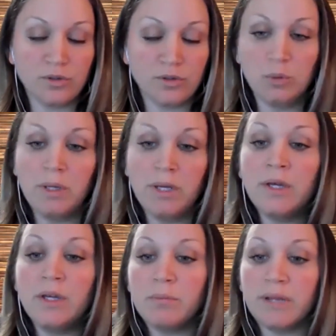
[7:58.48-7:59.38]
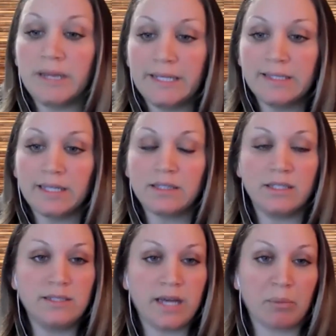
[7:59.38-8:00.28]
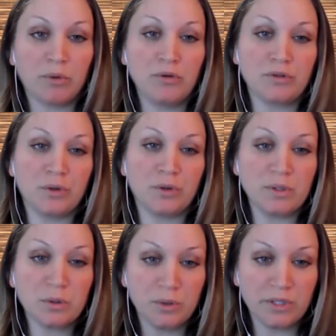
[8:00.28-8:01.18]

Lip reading: Zoom, please let the tech producer know as